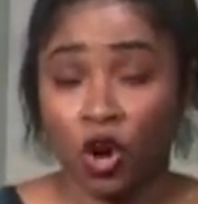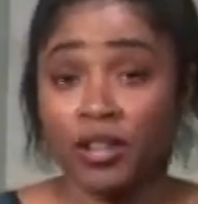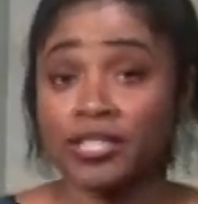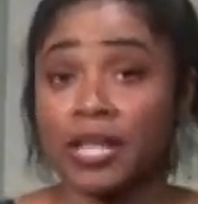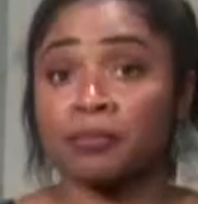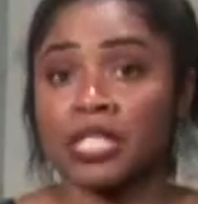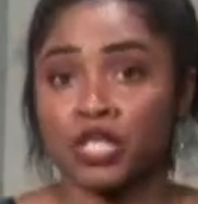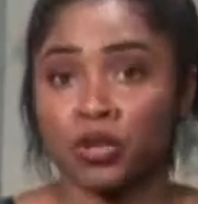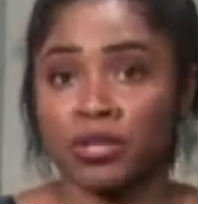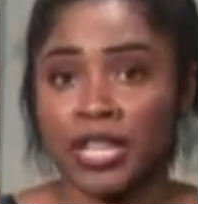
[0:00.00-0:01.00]
are accepting
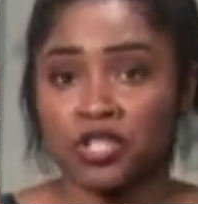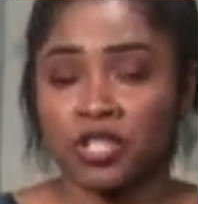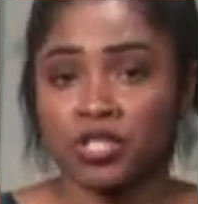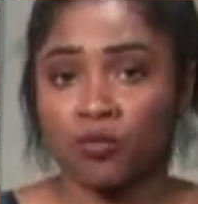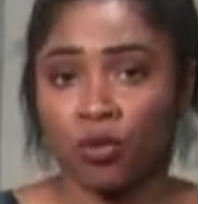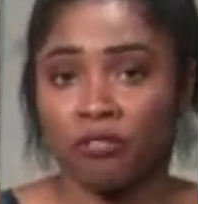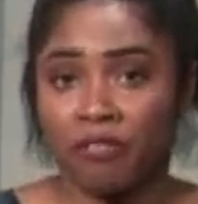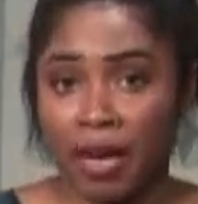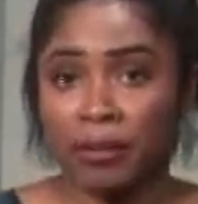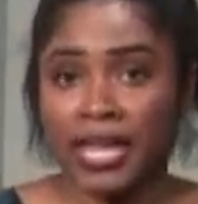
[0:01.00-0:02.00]
donations for the
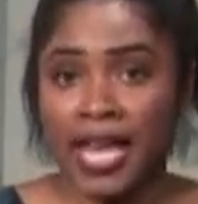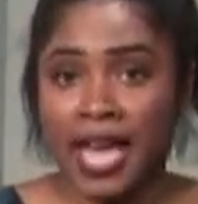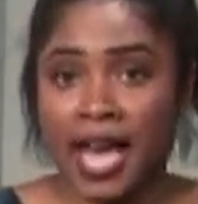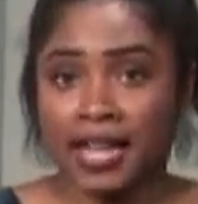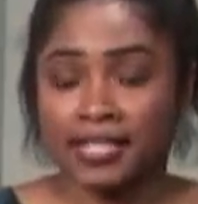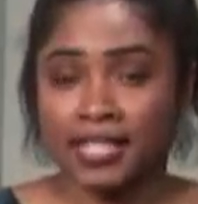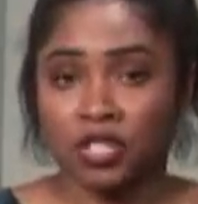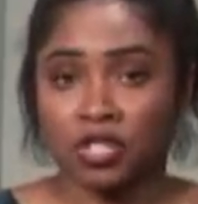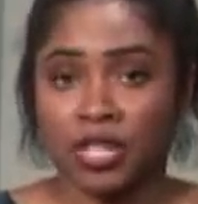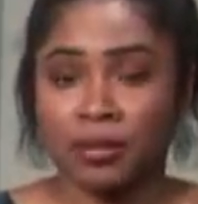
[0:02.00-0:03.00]
family at a
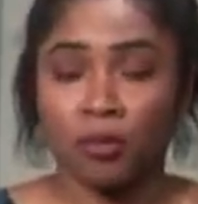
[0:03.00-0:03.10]
station in